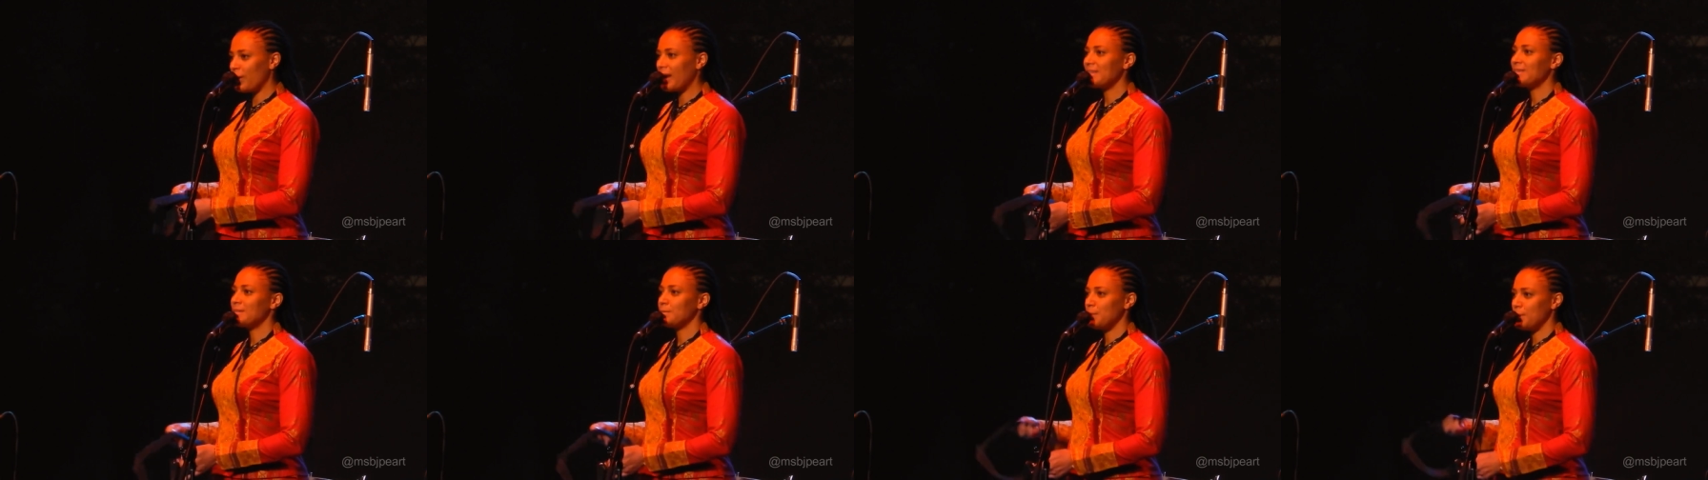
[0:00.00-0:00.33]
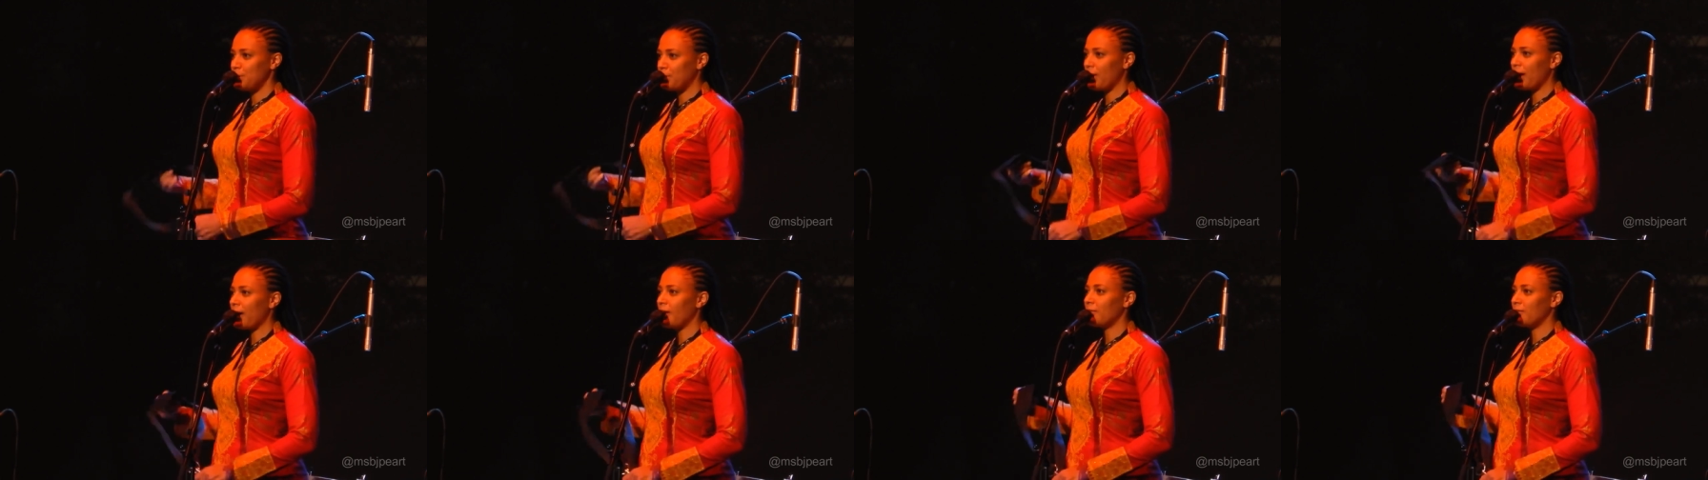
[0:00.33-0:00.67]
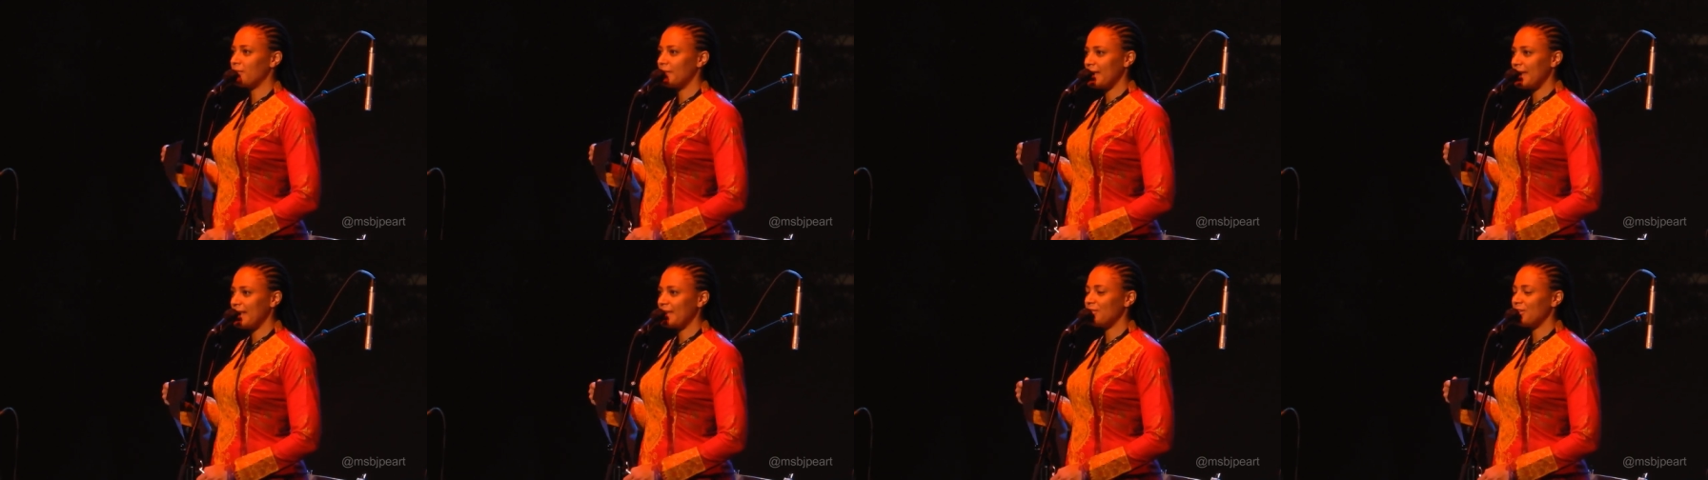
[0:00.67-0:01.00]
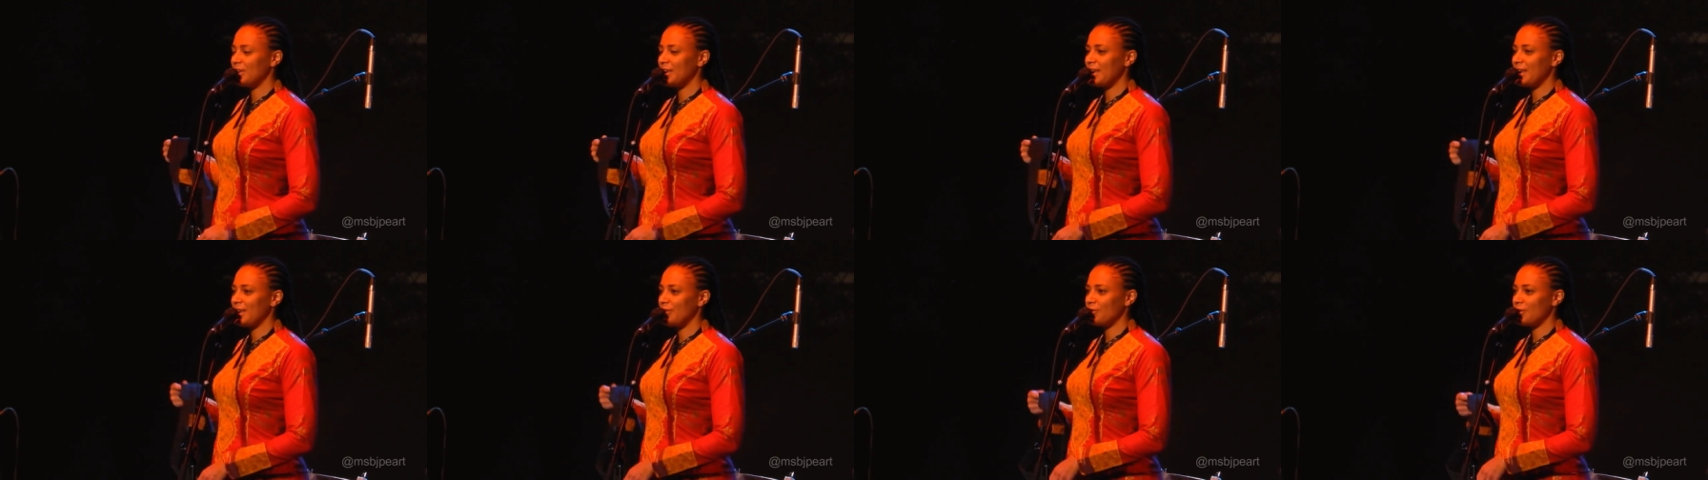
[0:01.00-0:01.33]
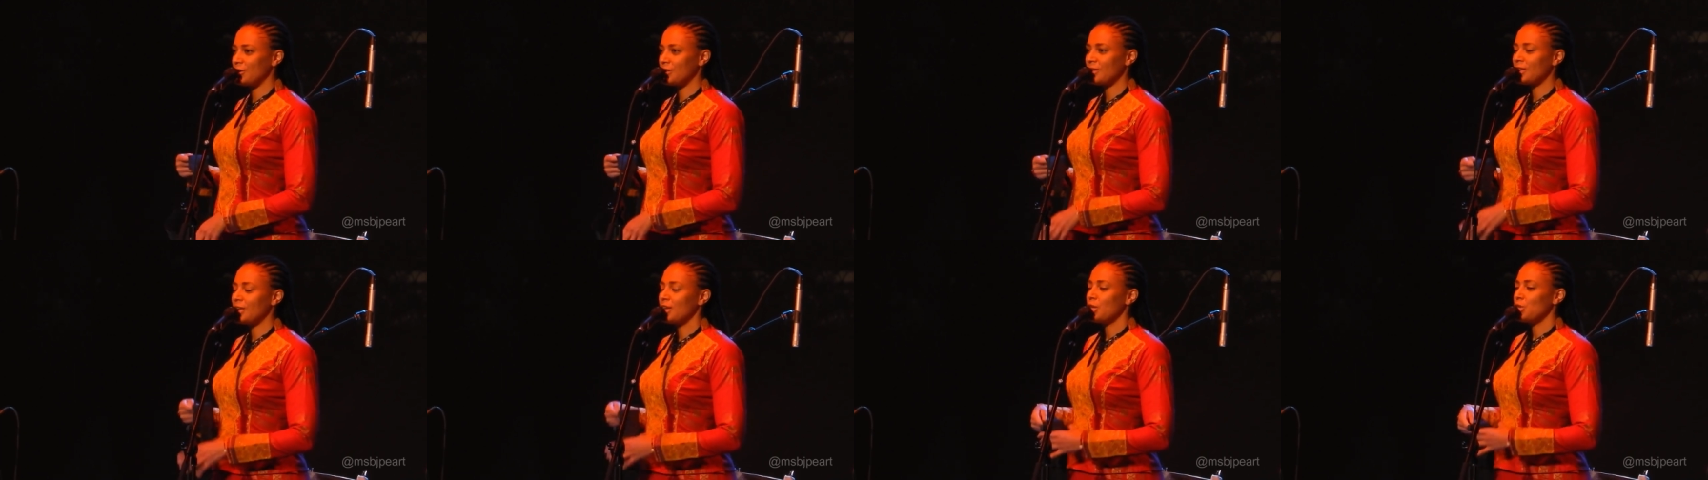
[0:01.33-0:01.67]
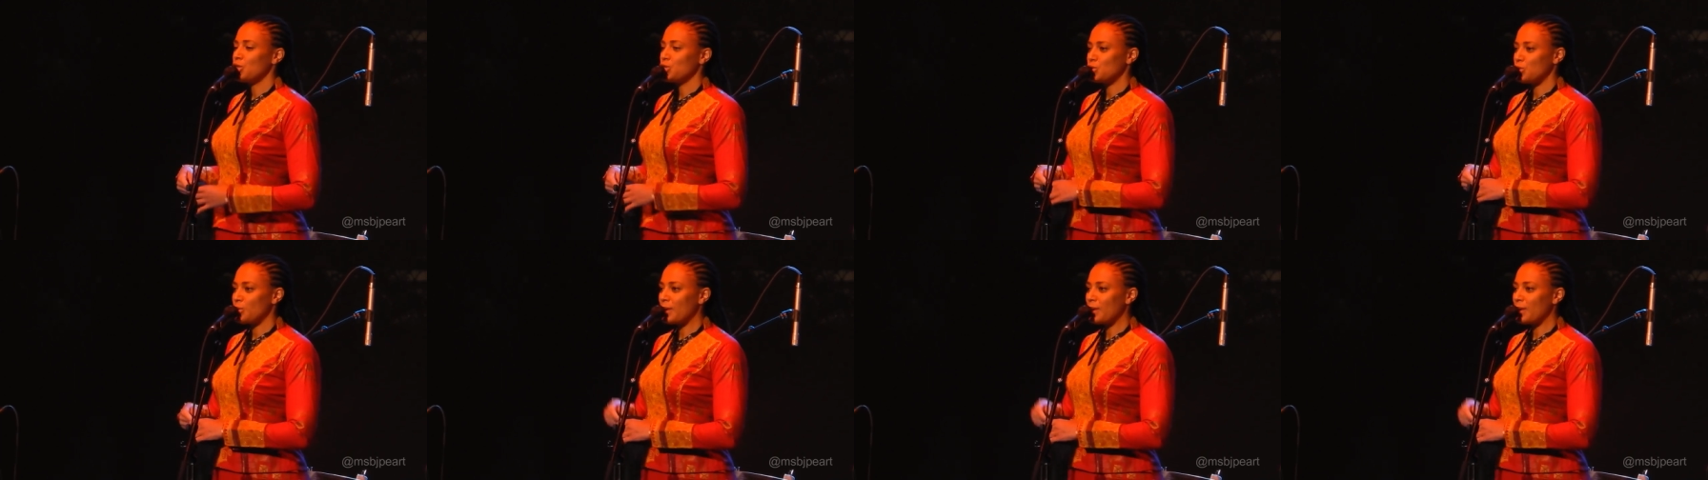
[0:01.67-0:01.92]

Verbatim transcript: right to be proud of their education.